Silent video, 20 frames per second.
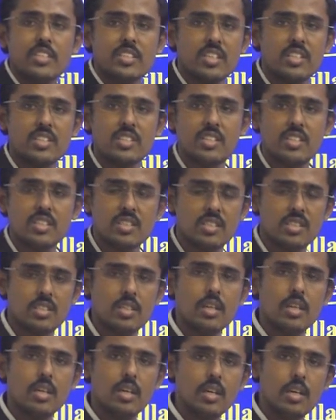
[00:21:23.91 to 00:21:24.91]
tensions
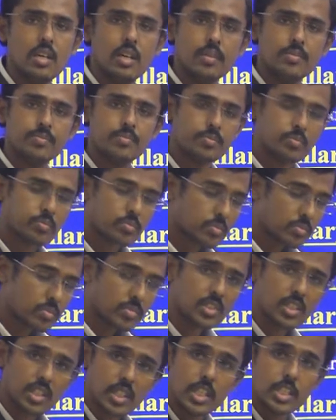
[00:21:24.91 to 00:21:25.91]

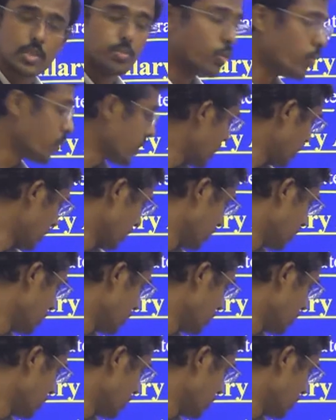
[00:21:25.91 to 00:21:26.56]
is moving in.